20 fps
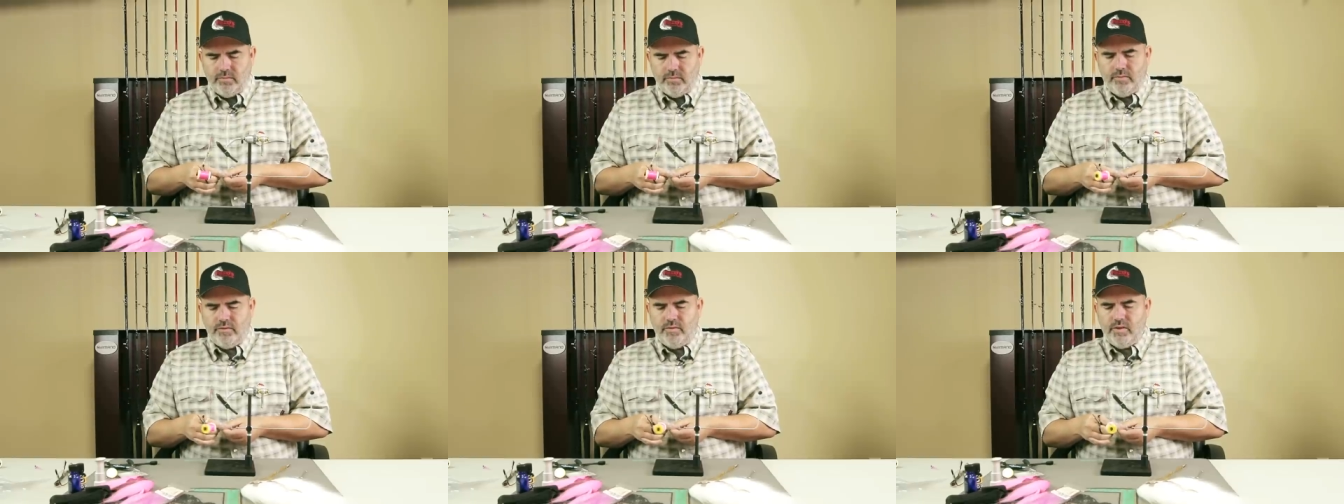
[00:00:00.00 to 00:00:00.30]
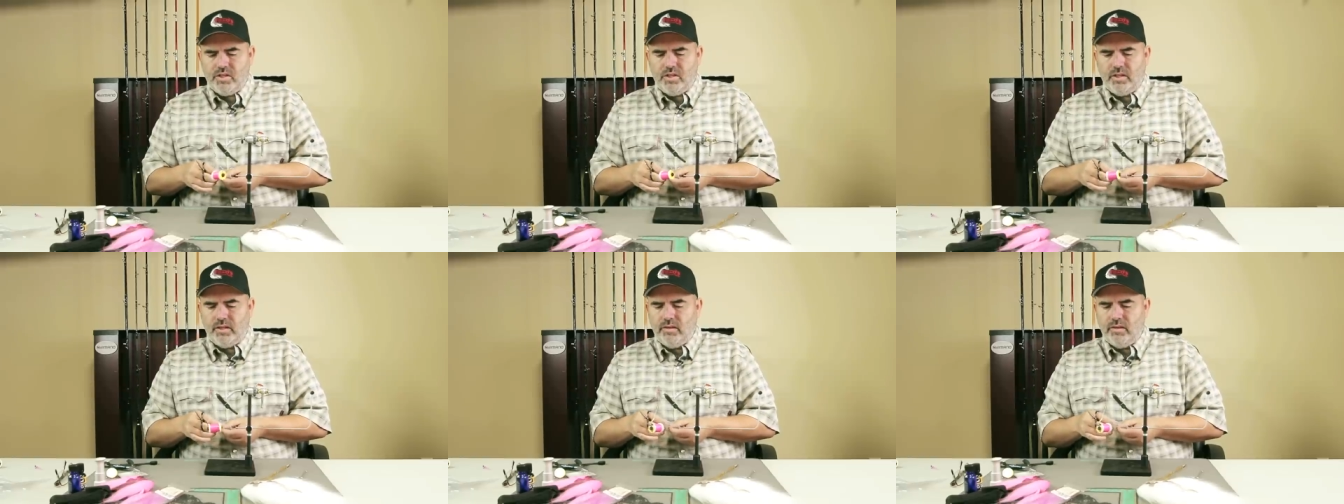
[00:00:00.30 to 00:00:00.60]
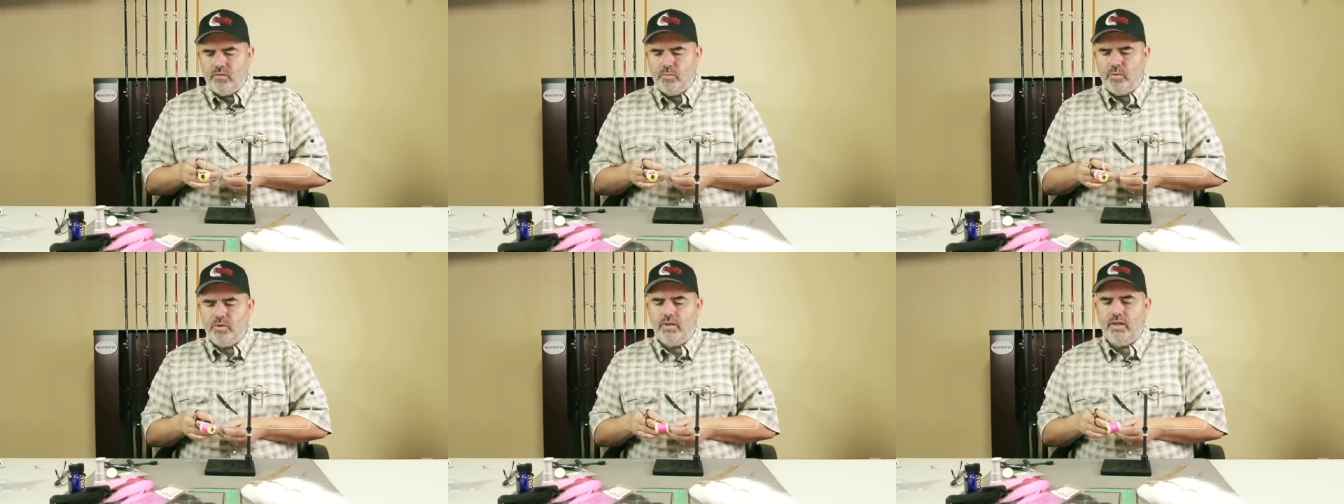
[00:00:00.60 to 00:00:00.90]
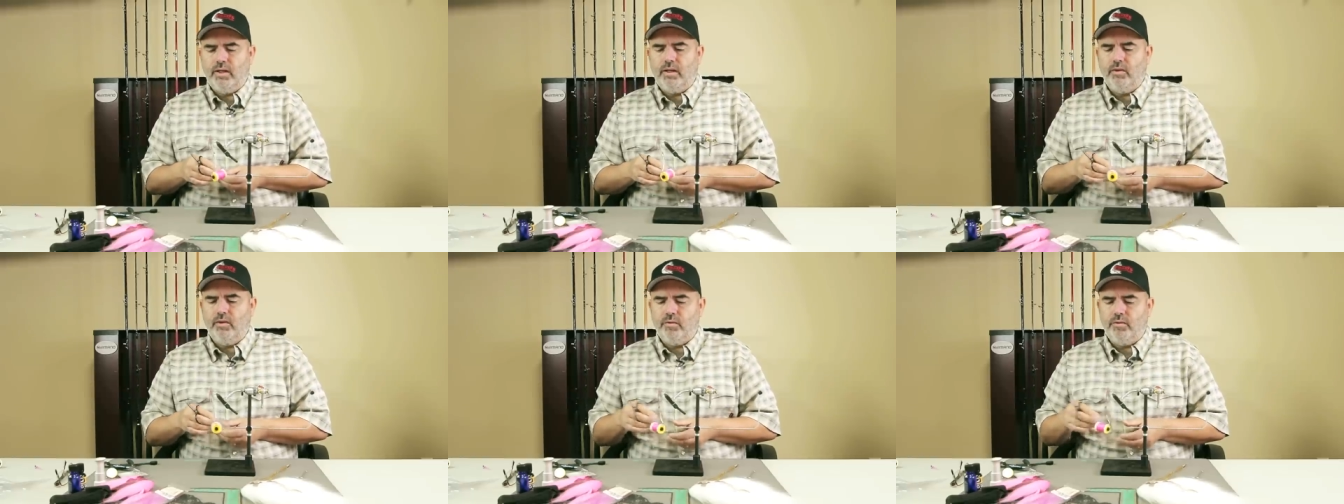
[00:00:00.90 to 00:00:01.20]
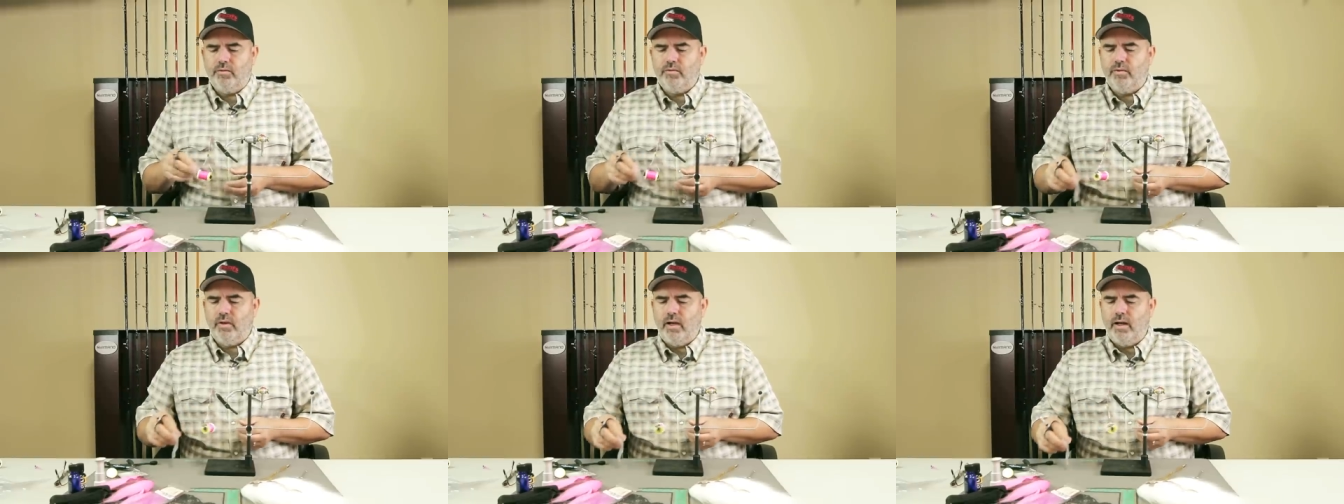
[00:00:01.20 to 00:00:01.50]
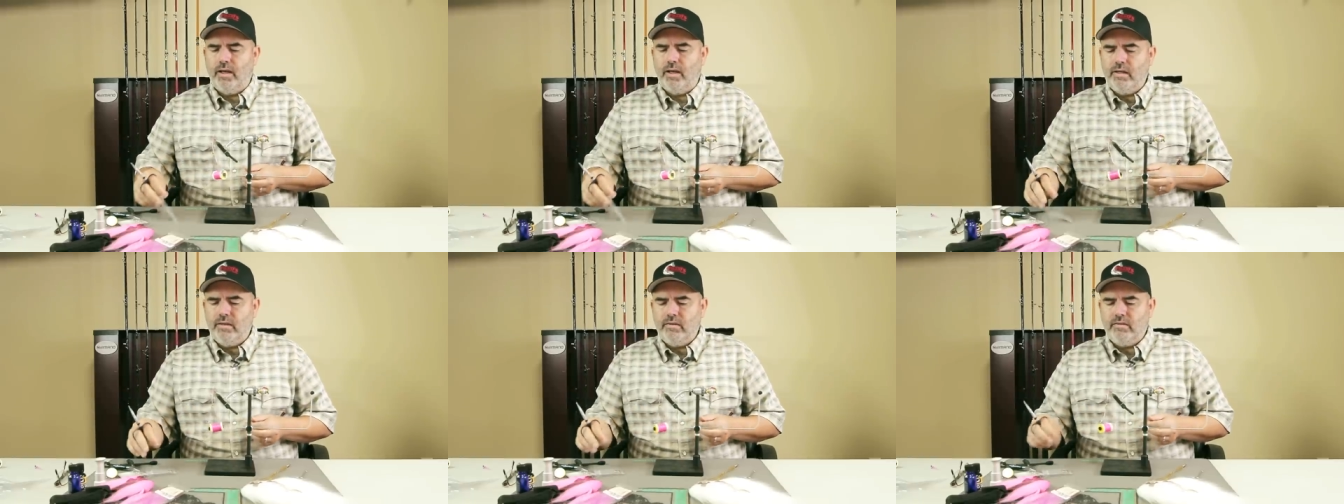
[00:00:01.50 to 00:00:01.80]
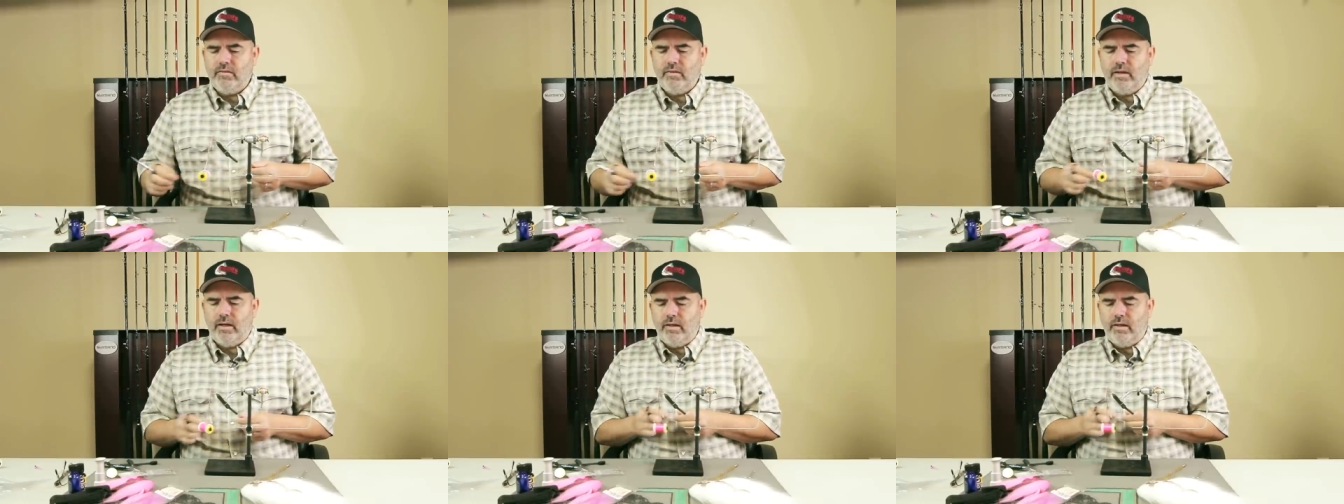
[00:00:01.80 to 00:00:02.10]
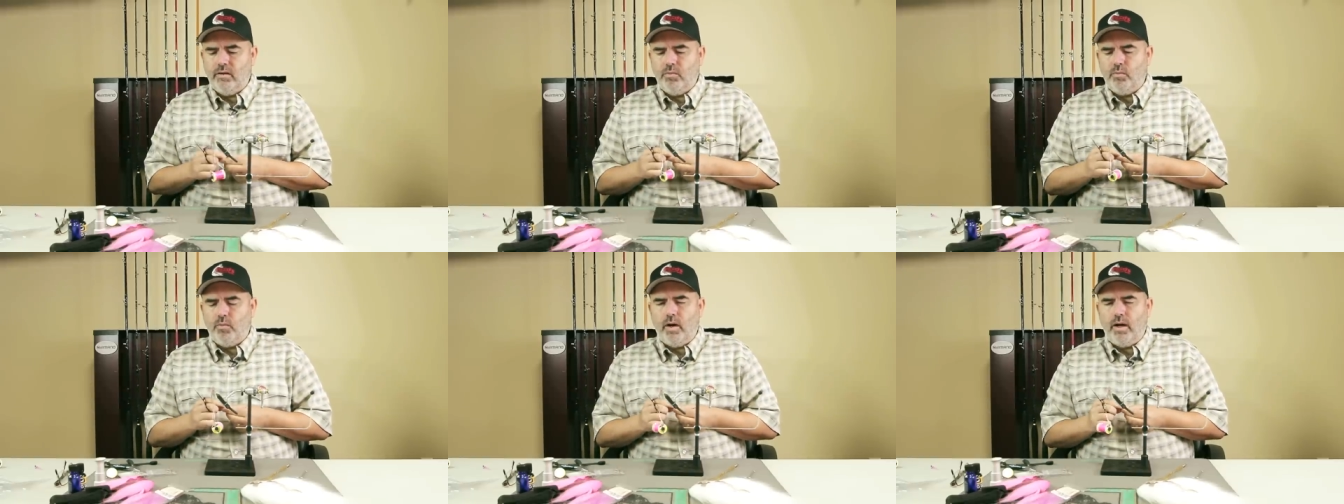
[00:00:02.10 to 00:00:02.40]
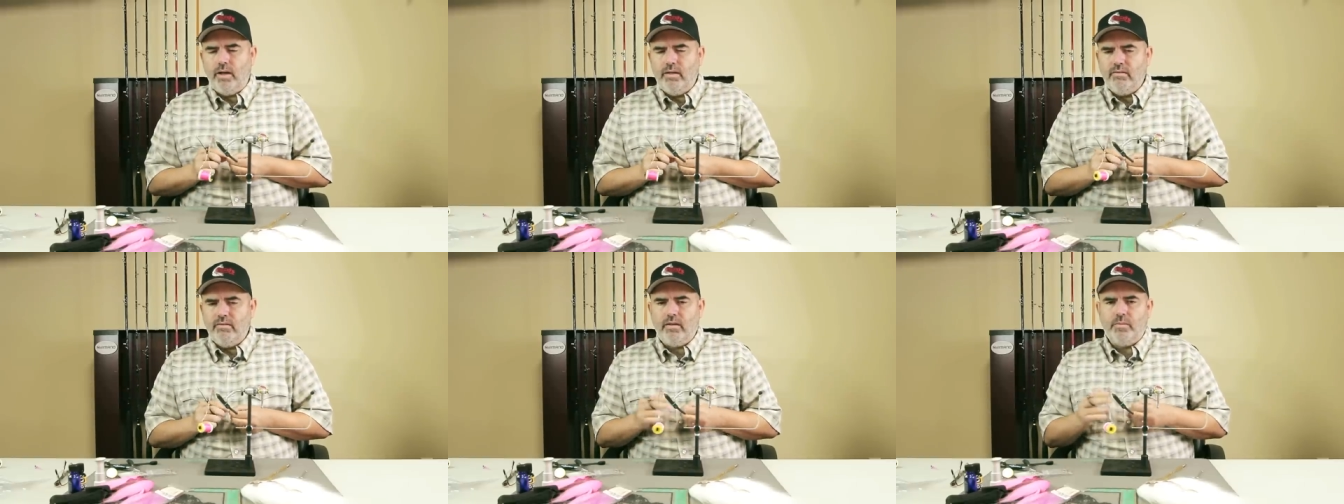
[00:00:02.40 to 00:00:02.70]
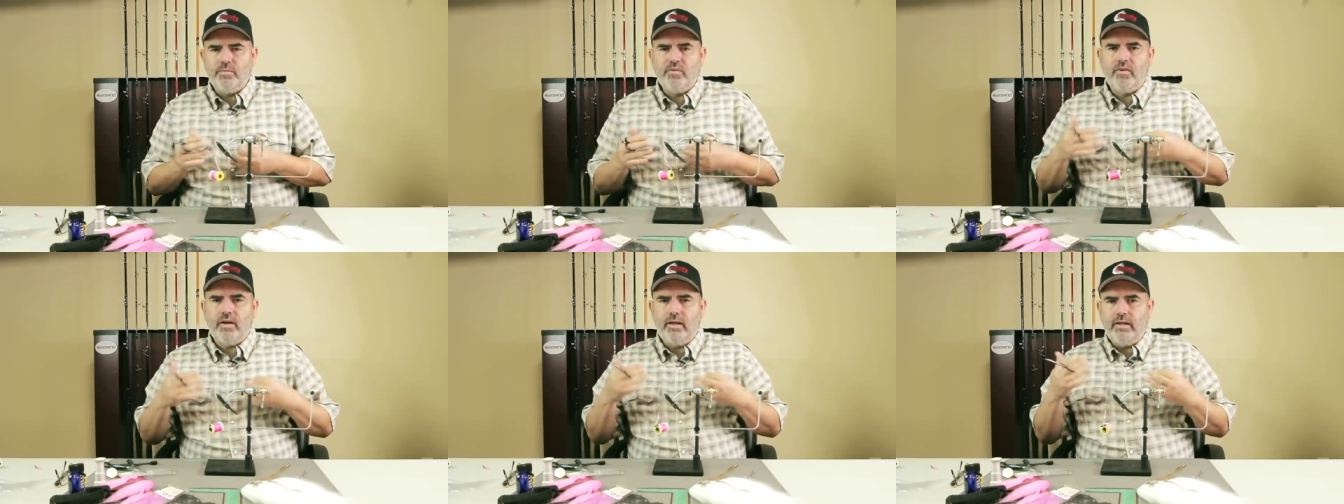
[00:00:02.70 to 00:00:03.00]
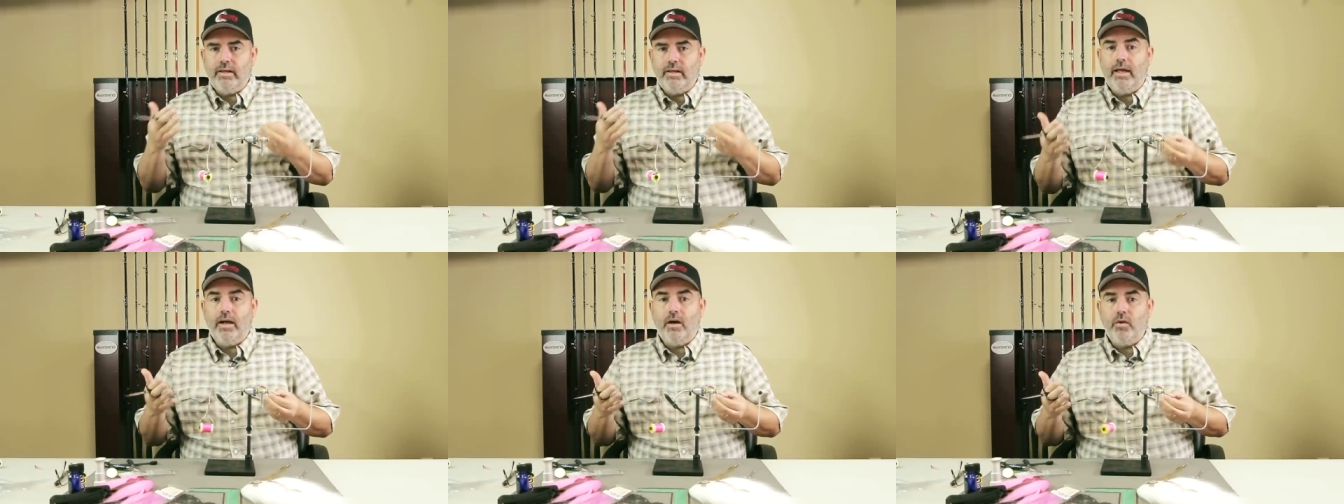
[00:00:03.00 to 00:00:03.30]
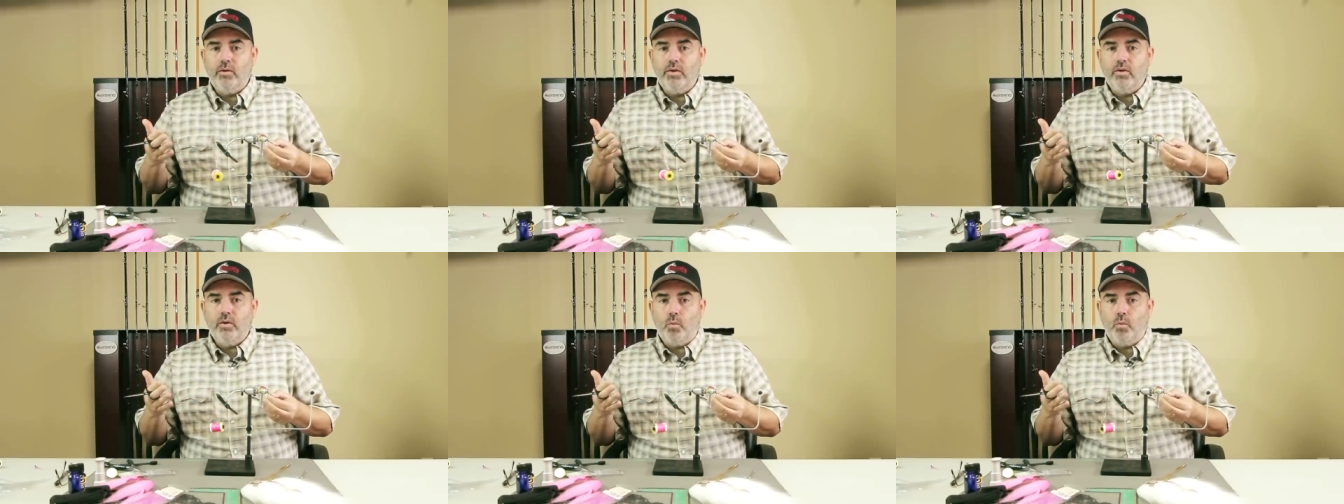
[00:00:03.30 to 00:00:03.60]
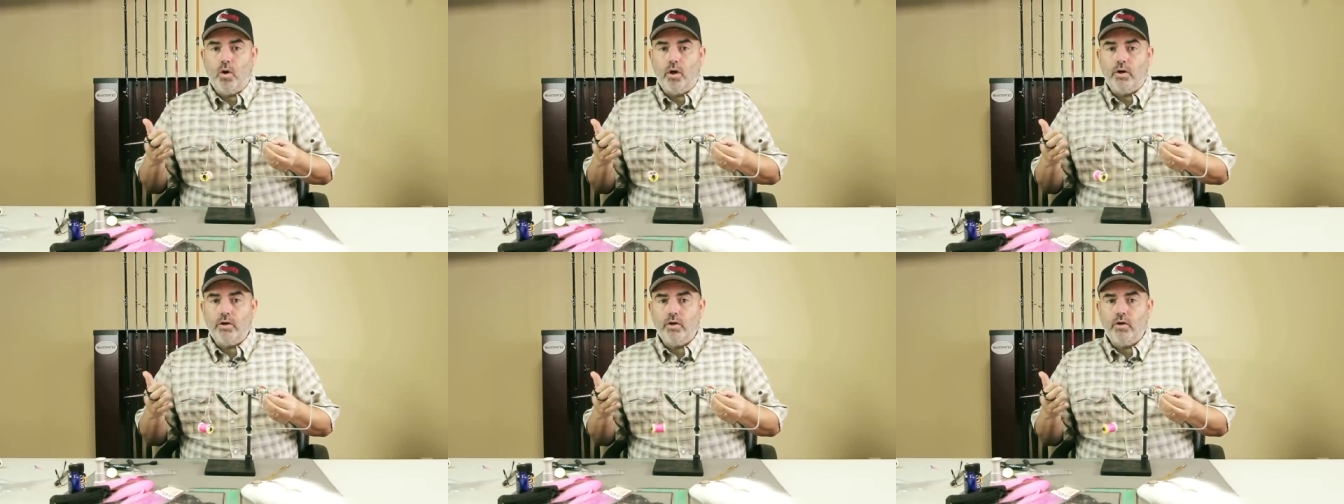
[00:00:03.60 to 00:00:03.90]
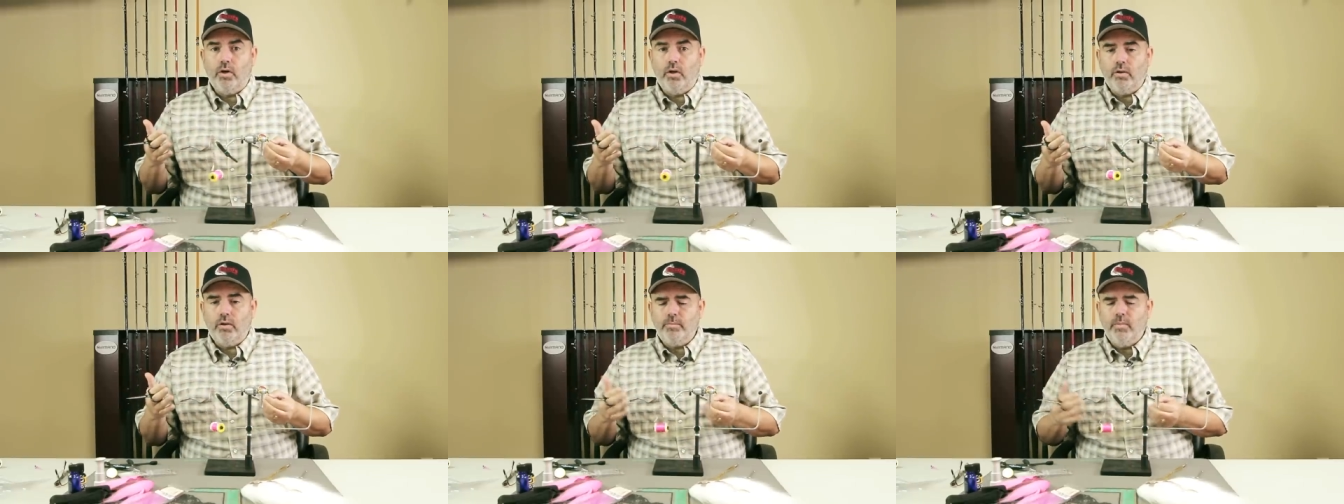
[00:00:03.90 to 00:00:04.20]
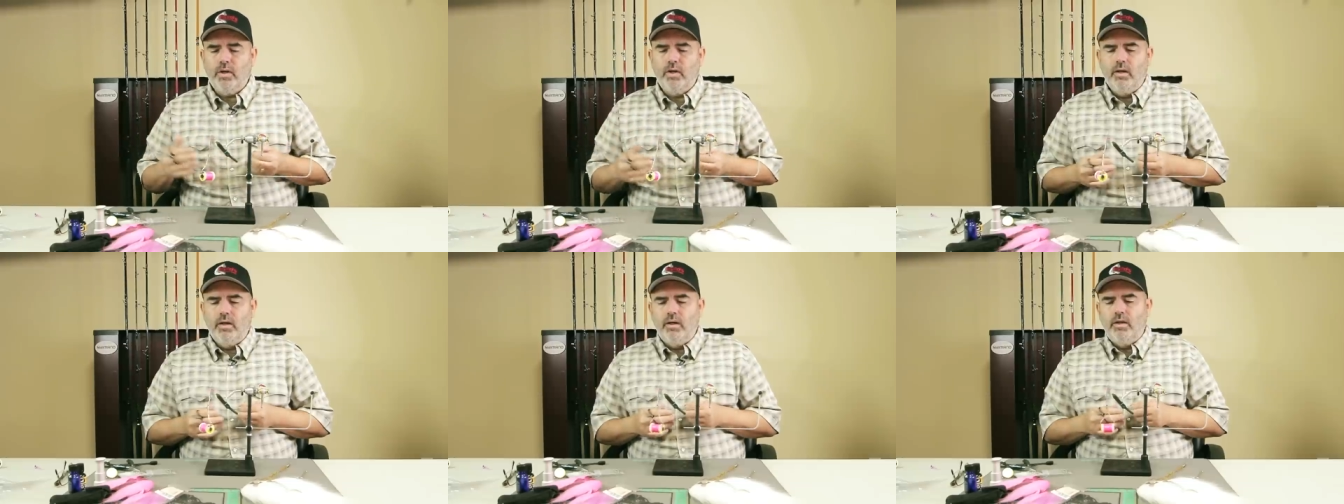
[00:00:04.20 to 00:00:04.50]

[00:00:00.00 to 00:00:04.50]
fishing this particular fly is that it rides upside down in the water column.